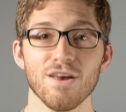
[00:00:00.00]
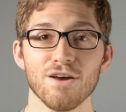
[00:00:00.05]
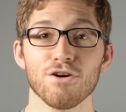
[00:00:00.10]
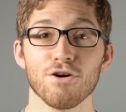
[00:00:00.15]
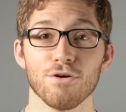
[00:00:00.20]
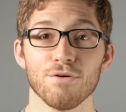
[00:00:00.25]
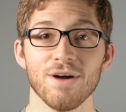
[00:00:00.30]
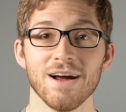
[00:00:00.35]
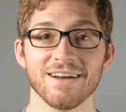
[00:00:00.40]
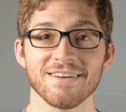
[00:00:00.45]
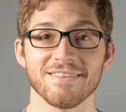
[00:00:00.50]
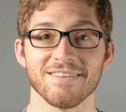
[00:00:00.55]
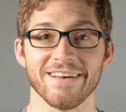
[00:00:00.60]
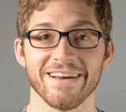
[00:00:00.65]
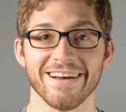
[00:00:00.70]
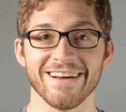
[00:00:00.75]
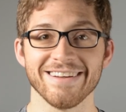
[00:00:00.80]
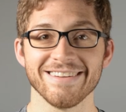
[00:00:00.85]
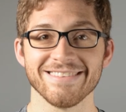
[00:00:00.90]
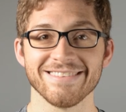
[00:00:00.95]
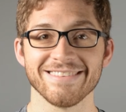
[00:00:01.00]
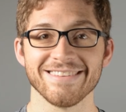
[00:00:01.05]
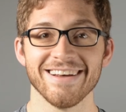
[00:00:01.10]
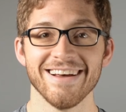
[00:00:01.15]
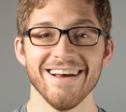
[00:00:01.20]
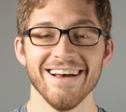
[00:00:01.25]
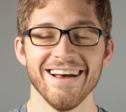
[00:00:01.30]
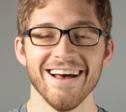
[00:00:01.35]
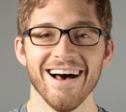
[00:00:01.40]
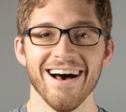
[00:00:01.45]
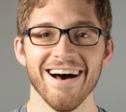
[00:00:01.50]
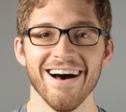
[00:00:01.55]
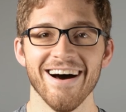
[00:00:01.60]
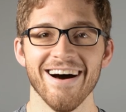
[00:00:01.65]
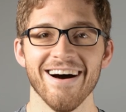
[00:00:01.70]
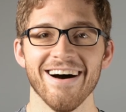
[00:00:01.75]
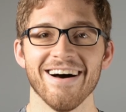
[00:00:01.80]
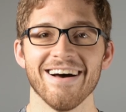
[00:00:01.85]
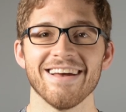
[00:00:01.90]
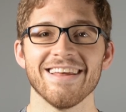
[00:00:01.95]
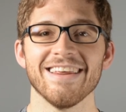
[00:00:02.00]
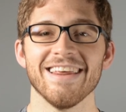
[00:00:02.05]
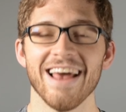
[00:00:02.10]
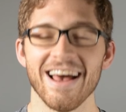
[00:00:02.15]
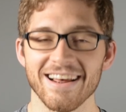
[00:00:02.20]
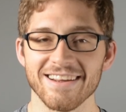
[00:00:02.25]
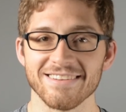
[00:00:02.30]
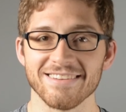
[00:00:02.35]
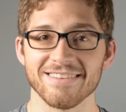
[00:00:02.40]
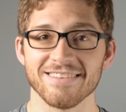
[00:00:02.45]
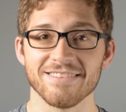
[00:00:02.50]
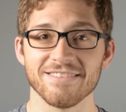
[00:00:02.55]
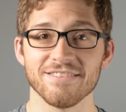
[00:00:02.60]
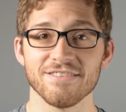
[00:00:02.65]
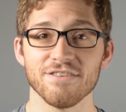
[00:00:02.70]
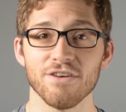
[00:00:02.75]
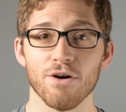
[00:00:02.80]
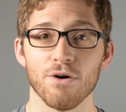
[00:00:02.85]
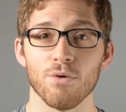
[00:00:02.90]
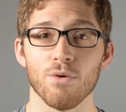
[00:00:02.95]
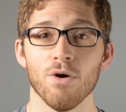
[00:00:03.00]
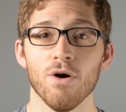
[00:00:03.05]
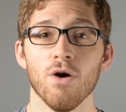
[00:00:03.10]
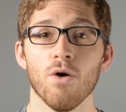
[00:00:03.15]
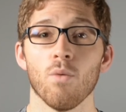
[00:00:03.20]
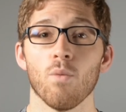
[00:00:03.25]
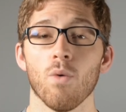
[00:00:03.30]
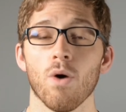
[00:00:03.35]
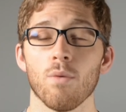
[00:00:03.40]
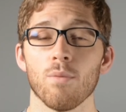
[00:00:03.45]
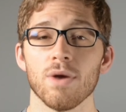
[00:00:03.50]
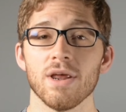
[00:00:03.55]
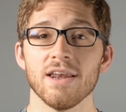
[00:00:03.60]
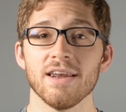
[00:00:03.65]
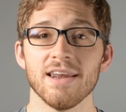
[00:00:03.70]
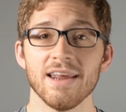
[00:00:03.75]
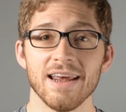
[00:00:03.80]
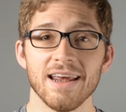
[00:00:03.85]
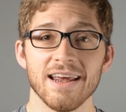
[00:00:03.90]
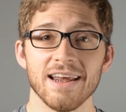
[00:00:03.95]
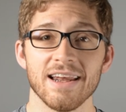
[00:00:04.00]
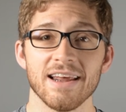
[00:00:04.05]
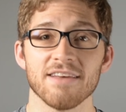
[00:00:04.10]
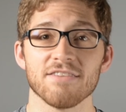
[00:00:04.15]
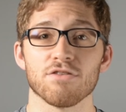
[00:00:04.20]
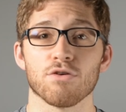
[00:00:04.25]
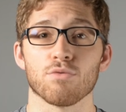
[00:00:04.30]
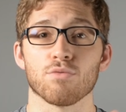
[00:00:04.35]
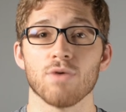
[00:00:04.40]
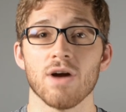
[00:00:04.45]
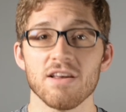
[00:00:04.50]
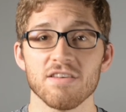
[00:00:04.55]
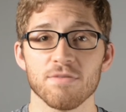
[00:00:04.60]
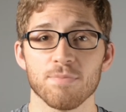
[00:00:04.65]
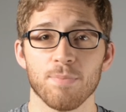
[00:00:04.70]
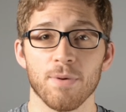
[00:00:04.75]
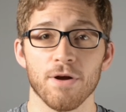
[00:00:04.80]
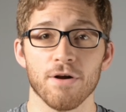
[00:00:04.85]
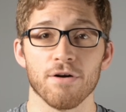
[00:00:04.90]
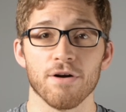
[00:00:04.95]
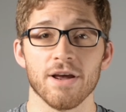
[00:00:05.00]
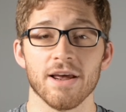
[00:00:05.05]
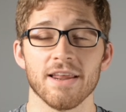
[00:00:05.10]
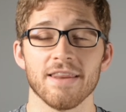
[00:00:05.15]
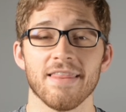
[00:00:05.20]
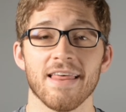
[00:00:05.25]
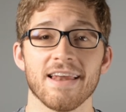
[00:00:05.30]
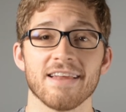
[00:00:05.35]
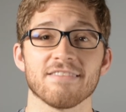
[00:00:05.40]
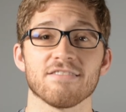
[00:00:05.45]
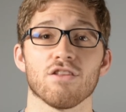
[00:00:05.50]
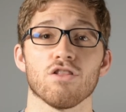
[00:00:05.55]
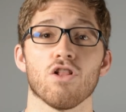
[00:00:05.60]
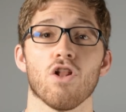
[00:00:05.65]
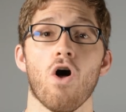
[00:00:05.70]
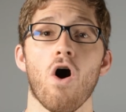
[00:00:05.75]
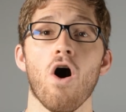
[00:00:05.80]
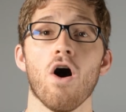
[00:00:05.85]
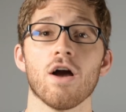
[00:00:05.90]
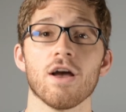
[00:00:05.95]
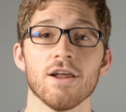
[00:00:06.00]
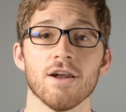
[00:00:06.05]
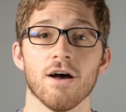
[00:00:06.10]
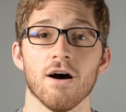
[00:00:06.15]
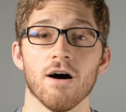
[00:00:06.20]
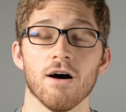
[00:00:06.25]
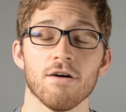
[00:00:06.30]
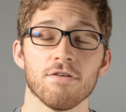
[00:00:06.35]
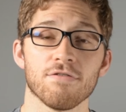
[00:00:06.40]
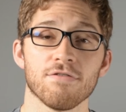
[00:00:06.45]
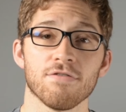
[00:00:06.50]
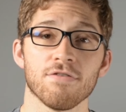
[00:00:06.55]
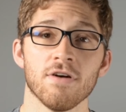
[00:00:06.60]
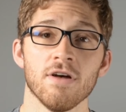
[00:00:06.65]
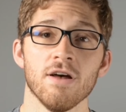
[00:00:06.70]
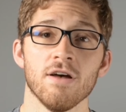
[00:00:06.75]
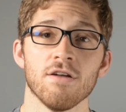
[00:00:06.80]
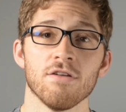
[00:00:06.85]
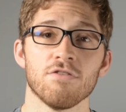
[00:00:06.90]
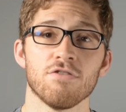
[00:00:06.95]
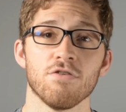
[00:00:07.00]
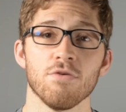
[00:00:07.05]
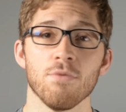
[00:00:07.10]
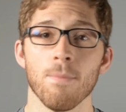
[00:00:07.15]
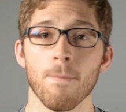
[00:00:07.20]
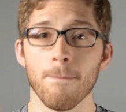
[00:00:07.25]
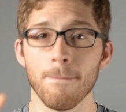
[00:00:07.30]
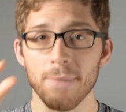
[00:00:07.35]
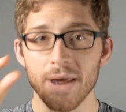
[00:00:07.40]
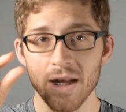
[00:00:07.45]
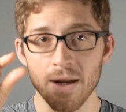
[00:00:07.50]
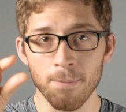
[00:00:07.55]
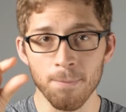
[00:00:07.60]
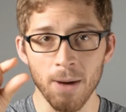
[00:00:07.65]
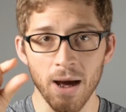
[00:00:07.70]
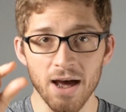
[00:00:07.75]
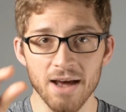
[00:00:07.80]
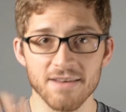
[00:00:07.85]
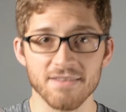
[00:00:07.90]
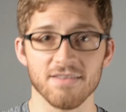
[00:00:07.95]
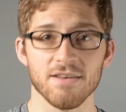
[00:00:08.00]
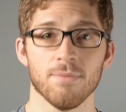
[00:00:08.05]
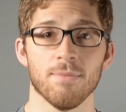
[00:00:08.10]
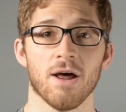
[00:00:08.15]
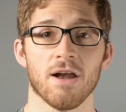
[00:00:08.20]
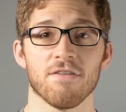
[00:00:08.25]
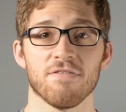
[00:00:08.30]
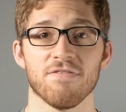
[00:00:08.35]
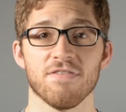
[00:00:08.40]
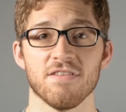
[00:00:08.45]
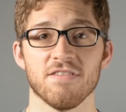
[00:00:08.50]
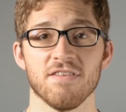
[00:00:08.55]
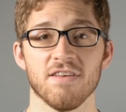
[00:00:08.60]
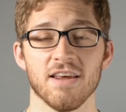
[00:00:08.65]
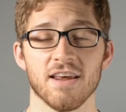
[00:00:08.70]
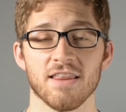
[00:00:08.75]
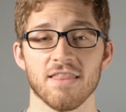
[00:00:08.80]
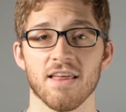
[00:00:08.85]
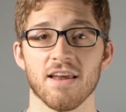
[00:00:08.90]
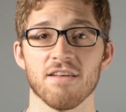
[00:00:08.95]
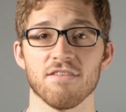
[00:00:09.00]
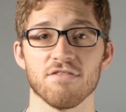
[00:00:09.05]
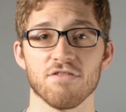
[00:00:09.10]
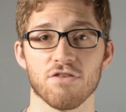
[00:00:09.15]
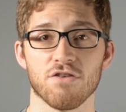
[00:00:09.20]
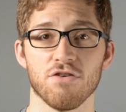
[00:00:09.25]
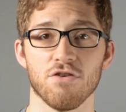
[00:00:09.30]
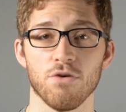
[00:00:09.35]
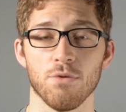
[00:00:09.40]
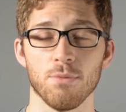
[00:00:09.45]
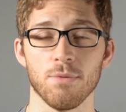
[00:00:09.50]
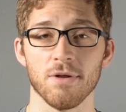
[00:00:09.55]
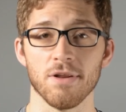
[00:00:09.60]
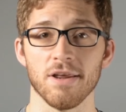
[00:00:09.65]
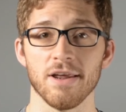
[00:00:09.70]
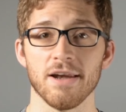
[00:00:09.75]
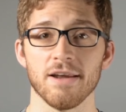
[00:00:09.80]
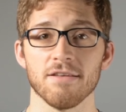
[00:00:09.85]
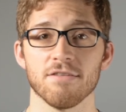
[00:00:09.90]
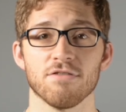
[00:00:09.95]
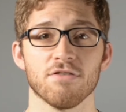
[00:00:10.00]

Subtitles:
Correct, Lance. Yes. So what we need is a rest period that is long enough to minimize the amount of fatigue that is accumulated.